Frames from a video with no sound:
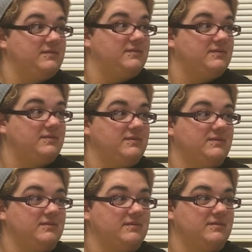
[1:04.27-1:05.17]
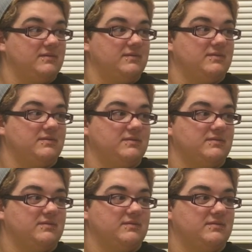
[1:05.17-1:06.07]

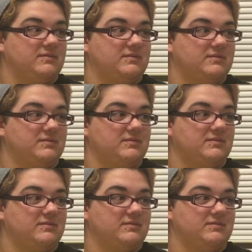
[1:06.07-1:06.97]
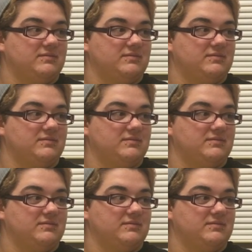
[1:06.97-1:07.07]
No words are spoken by the person on screen.